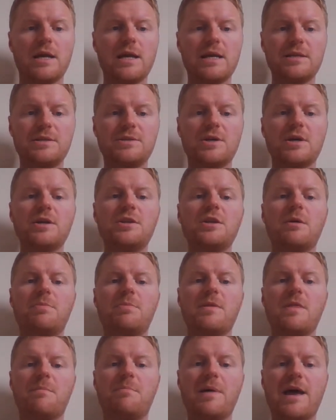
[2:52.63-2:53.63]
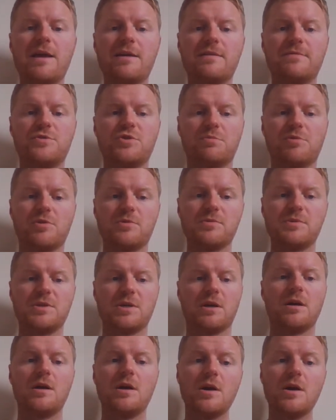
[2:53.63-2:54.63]
It turned up in the Bay of
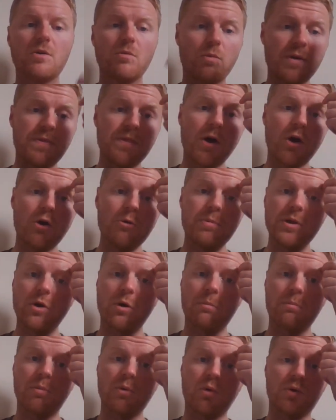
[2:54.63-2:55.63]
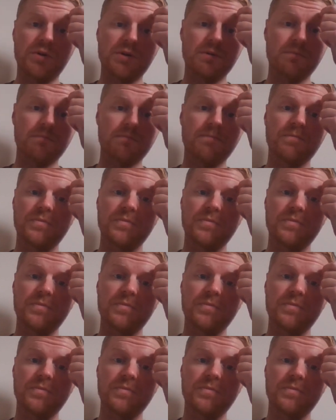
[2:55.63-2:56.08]
Gibraltar with nobody on board.